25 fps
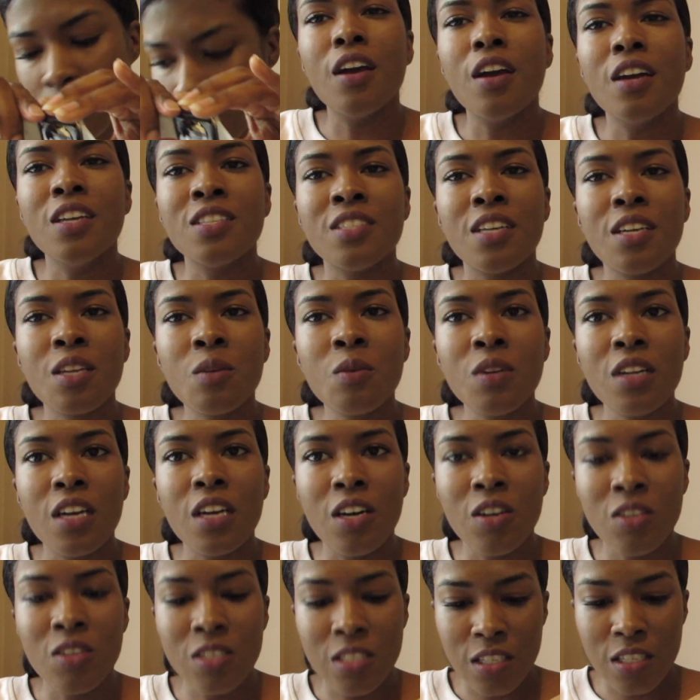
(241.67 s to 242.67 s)
Is anyone
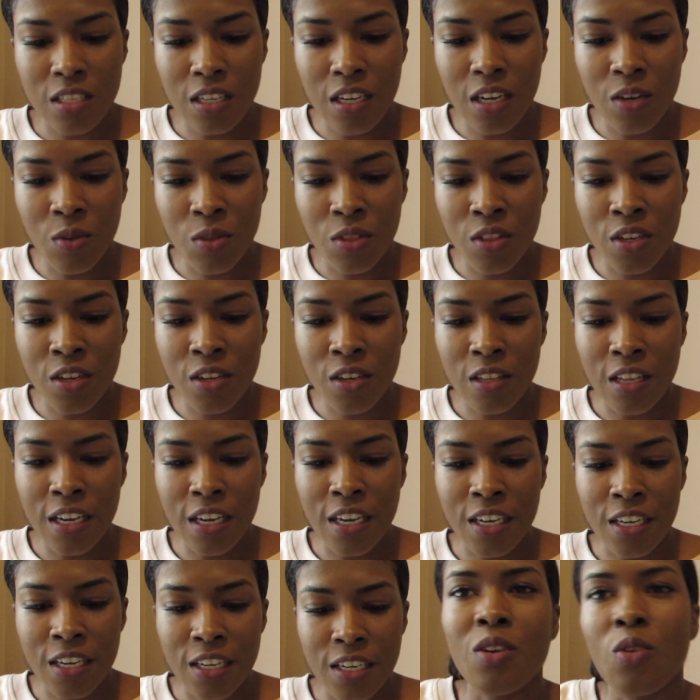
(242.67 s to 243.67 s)
else out there
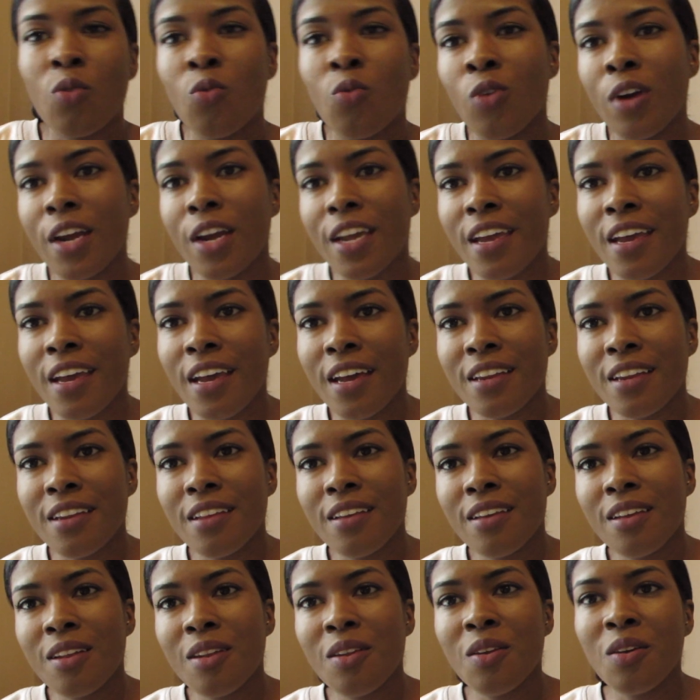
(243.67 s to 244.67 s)
like
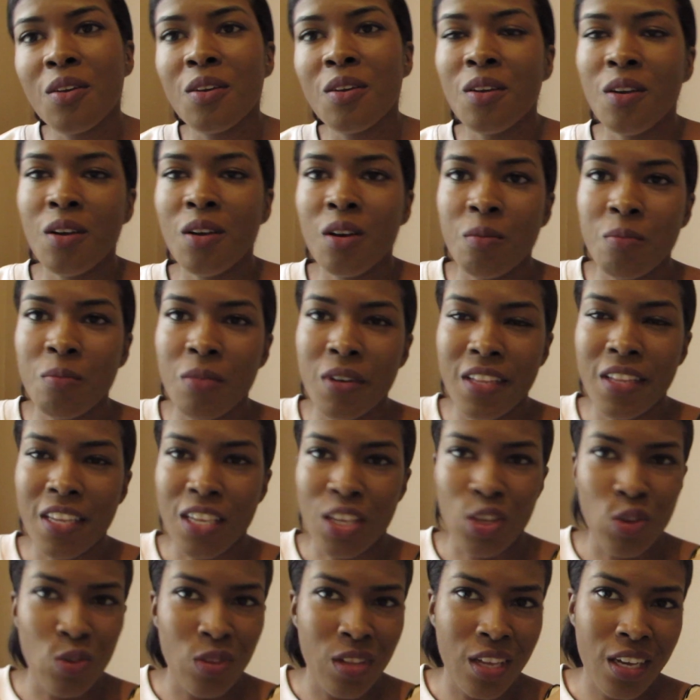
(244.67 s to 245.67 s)
right-handed, but like
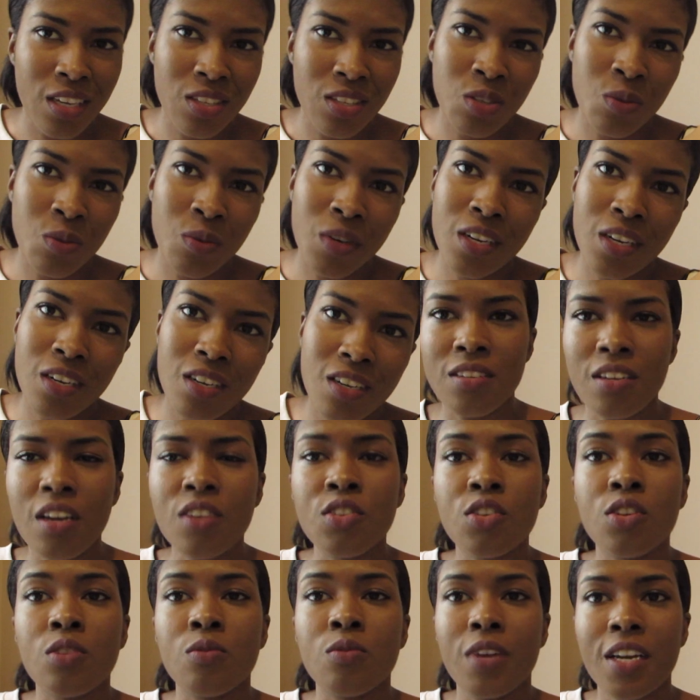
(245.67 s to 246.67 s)
you like to wear it on
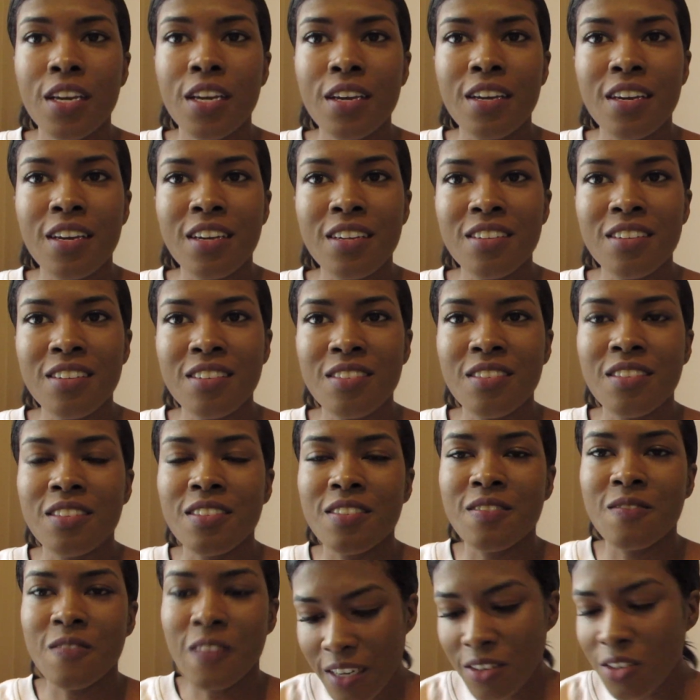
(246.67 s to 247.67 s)
your right hand?
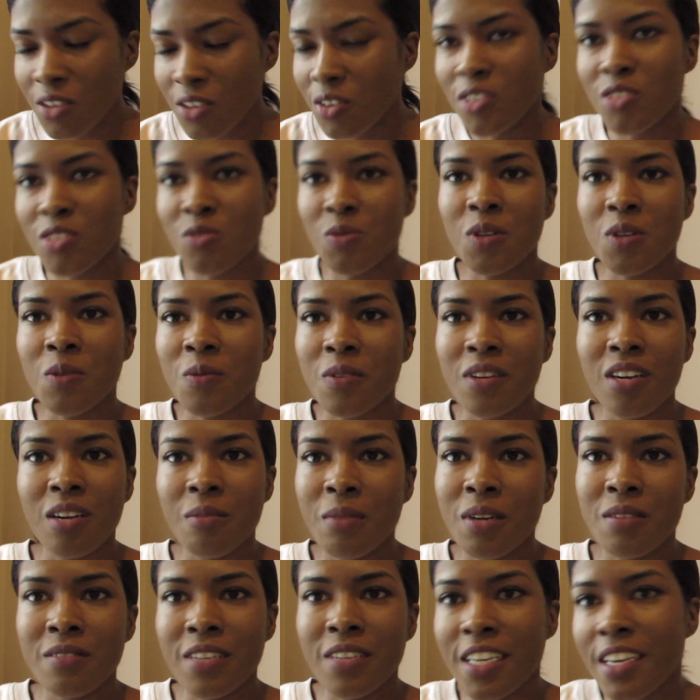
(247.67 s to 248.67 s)
I don't know, I just want to wear it on
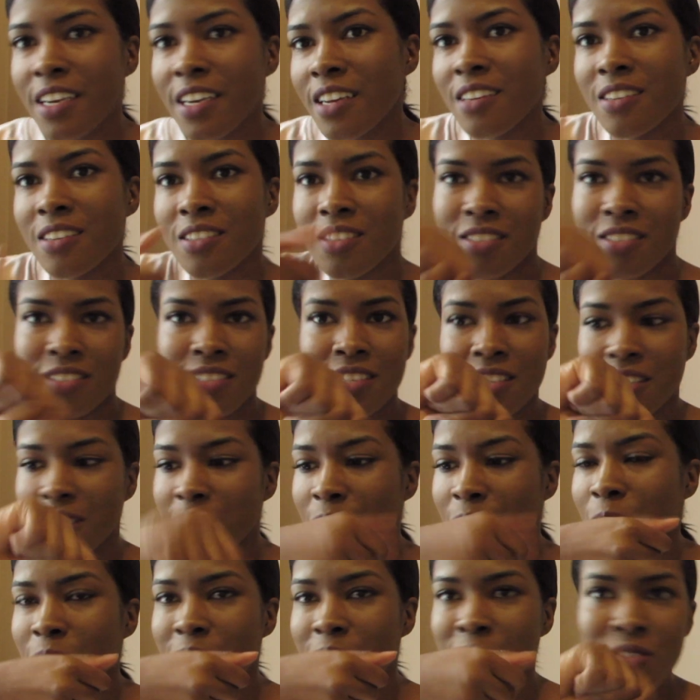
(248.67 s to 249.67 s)
my right hand because like
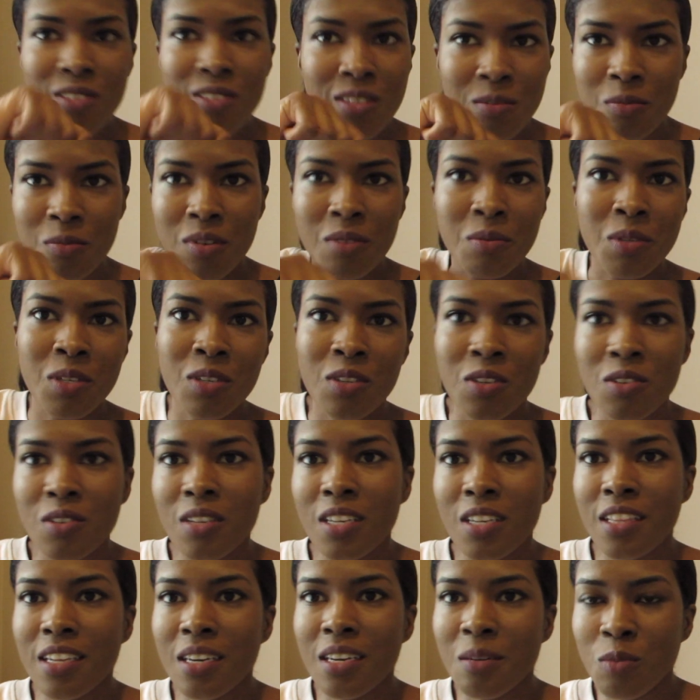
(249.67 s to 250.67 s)
I'm probably gonna go
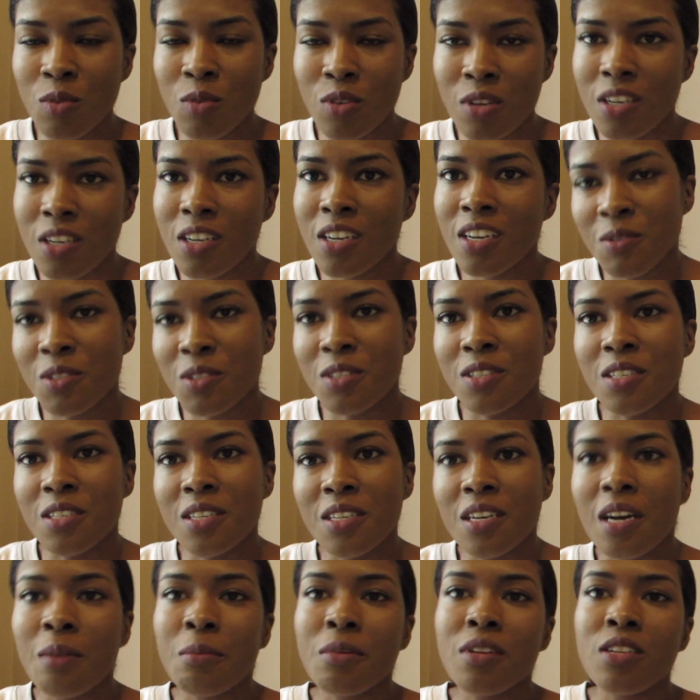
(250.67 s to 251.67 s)
like that more. We'll see.
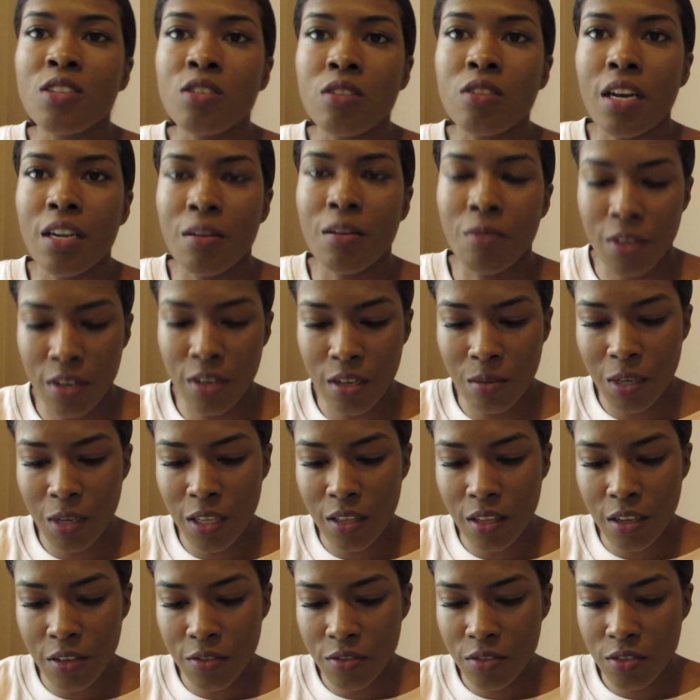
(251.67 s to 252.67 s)
I'm gonna try to wear it on my
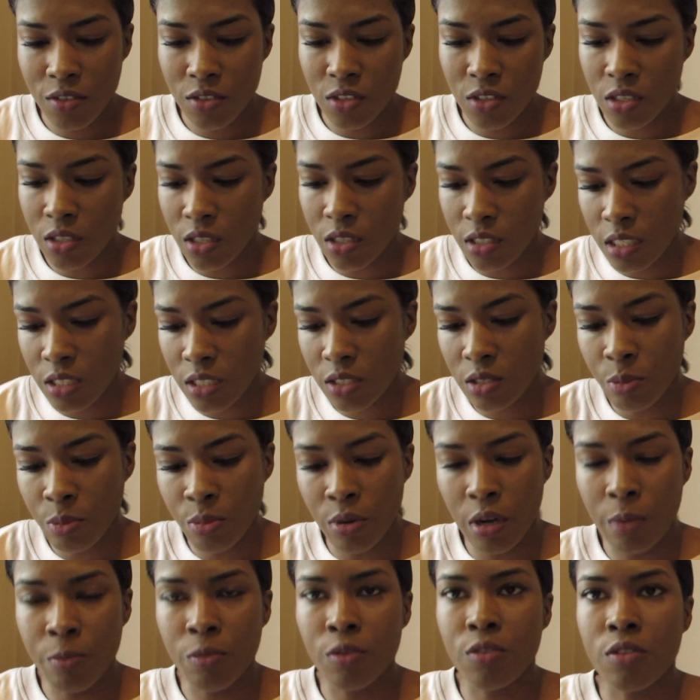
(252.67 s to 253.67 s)
left just because that's the
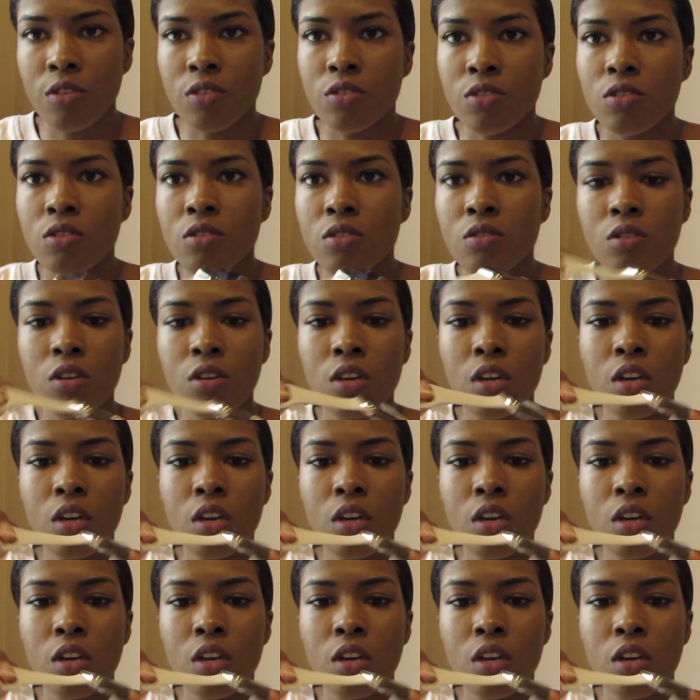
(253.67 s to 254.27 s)
proper thing to do.